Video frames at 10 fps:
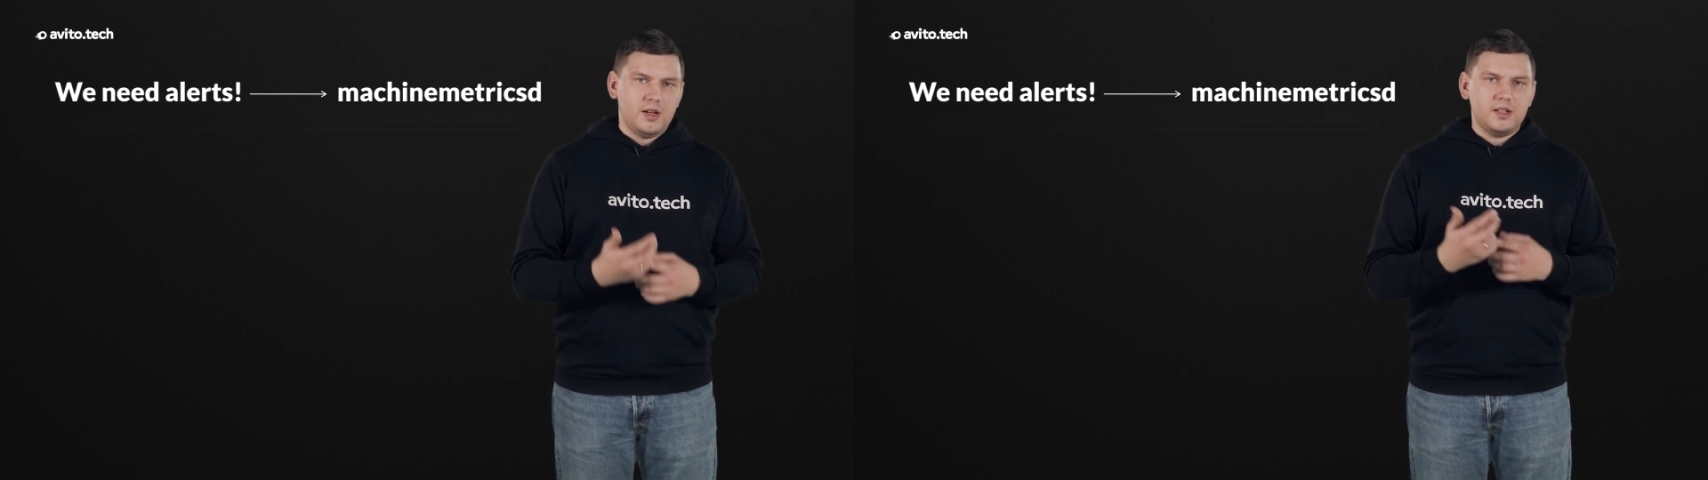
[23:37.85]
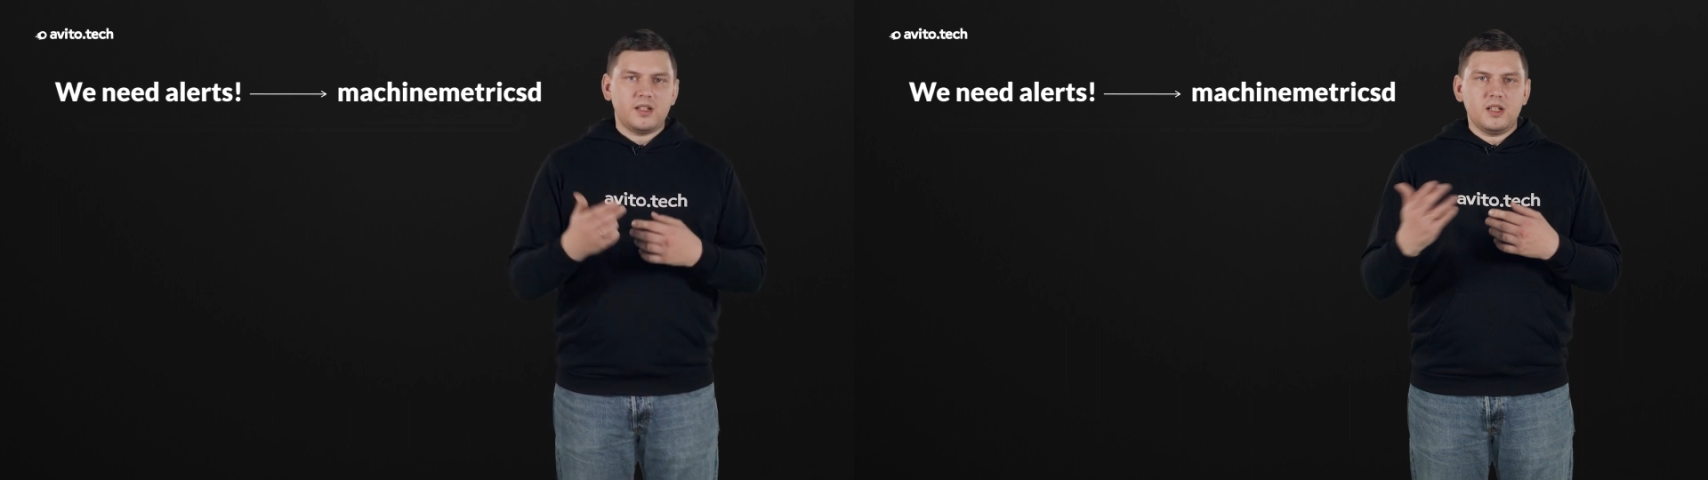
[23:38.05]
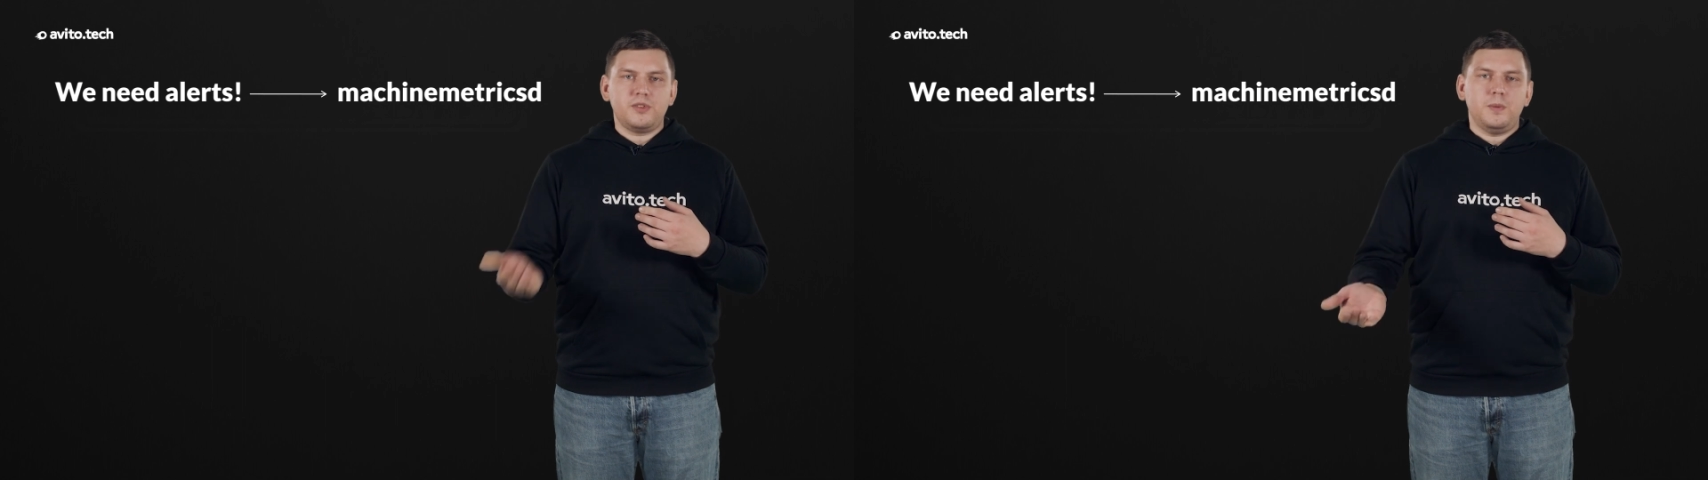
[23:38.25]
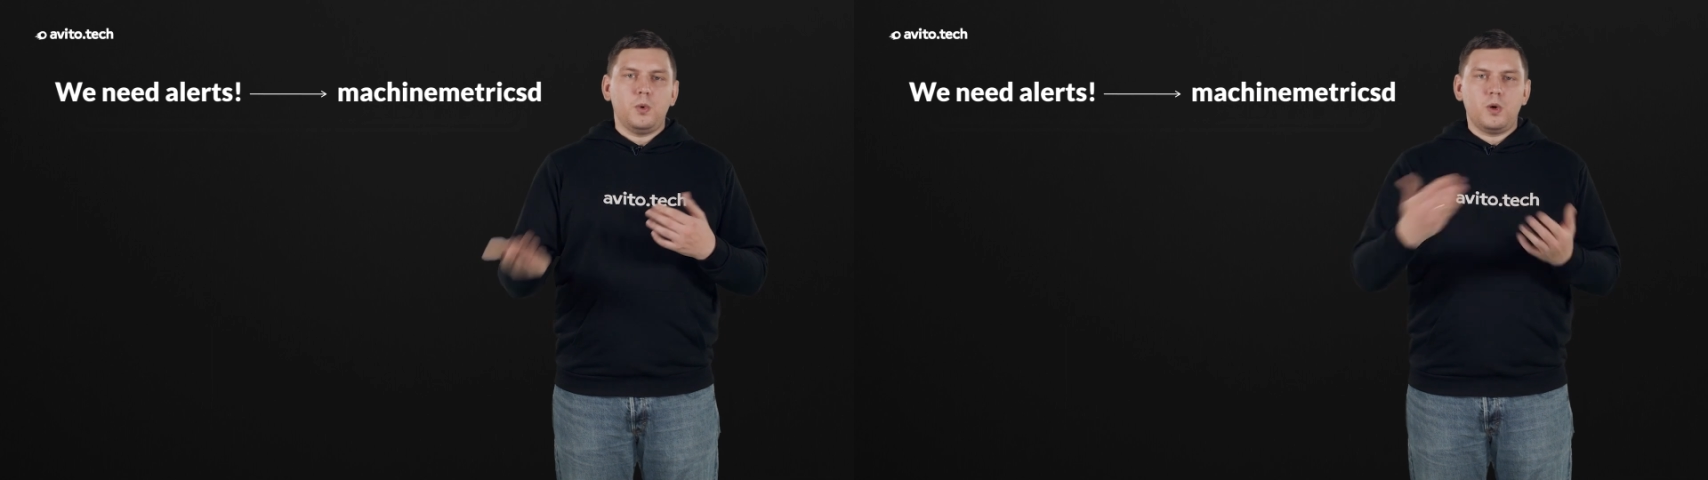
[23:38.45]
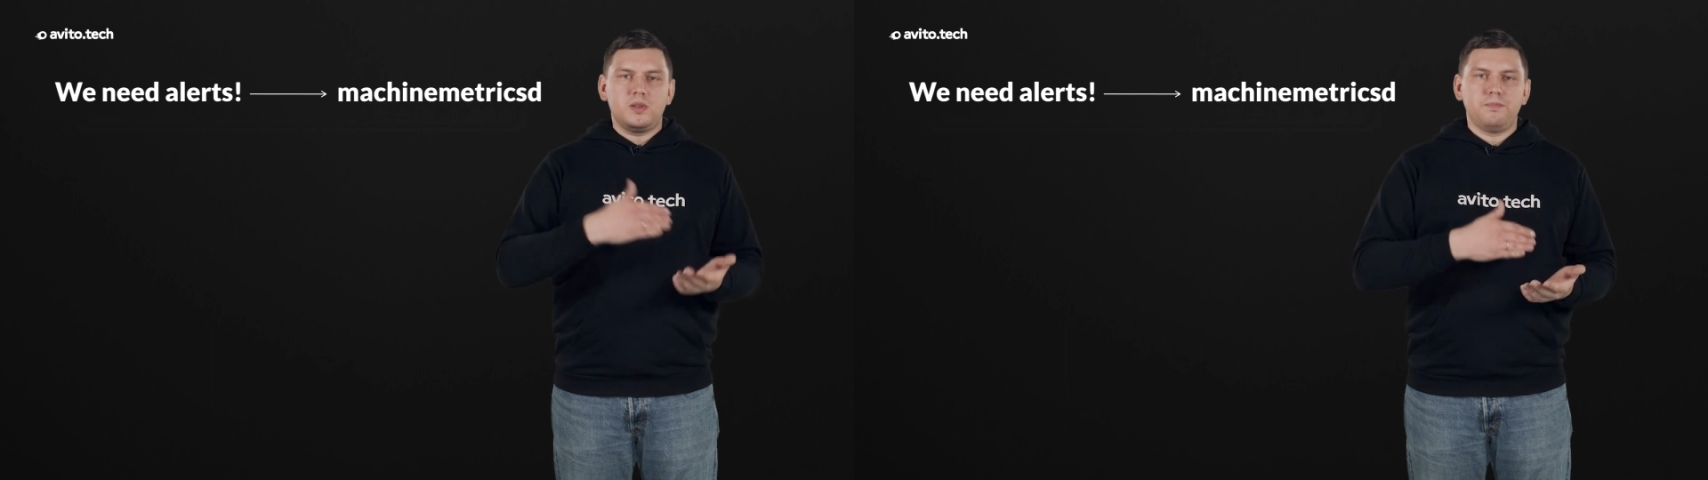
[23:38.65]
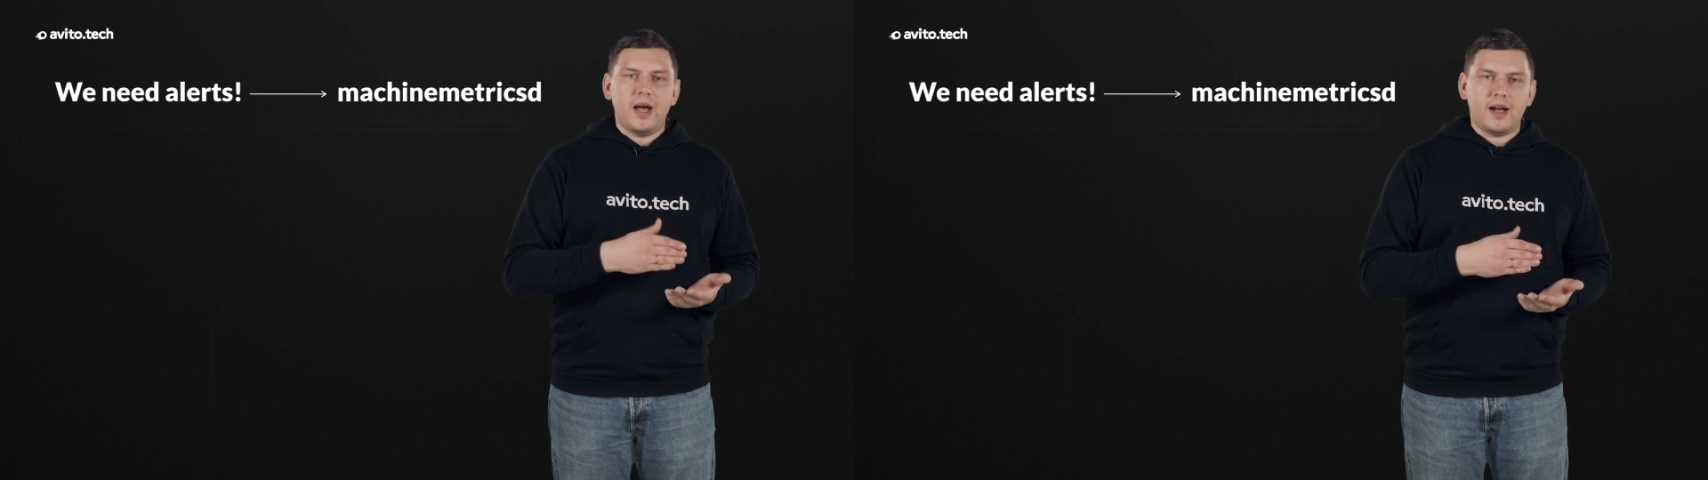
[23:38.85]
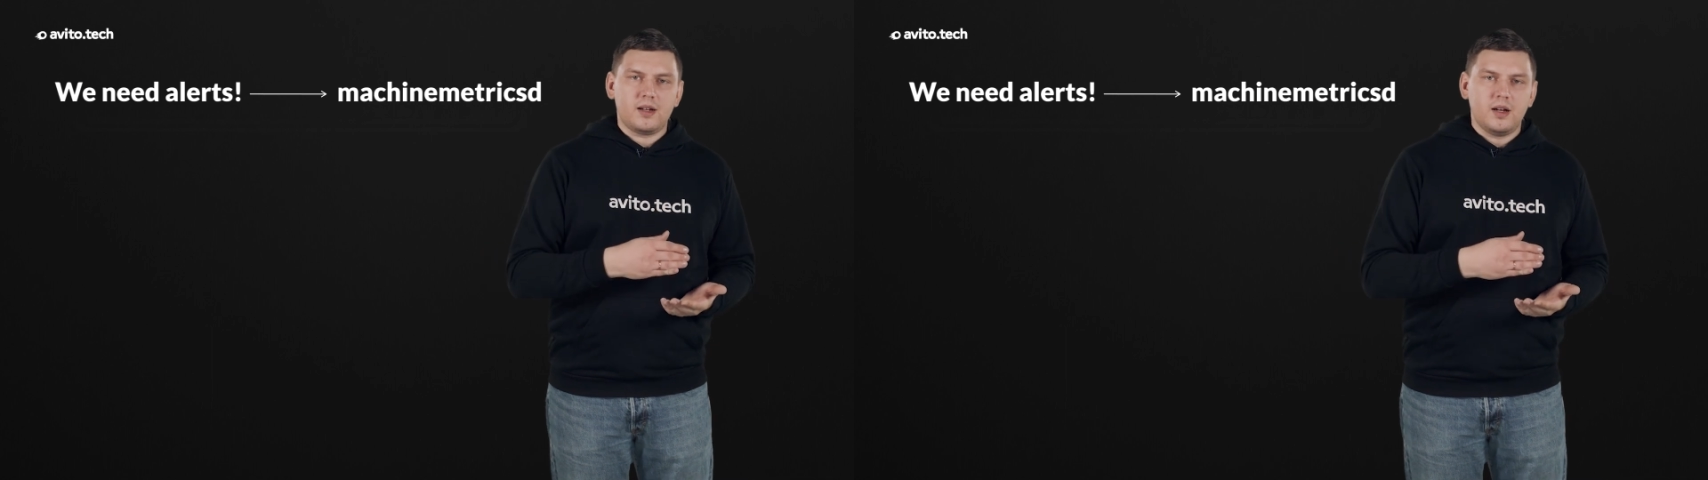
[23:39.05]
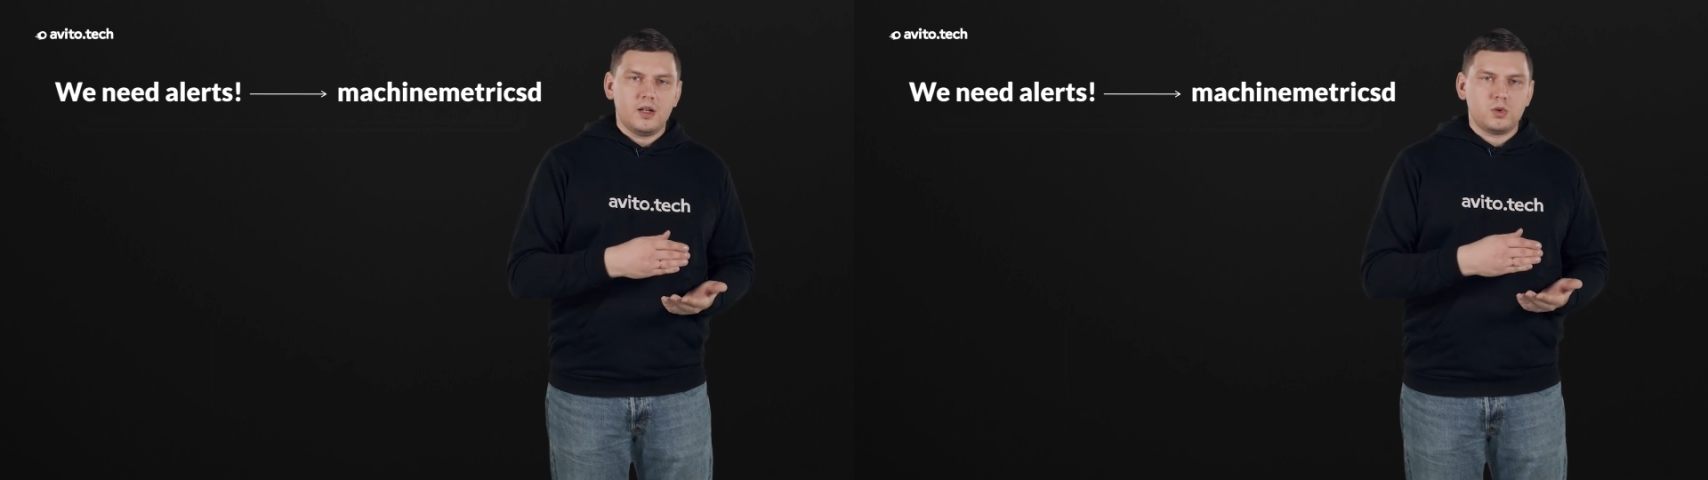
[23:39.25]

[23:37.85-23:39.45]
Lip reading: It can report back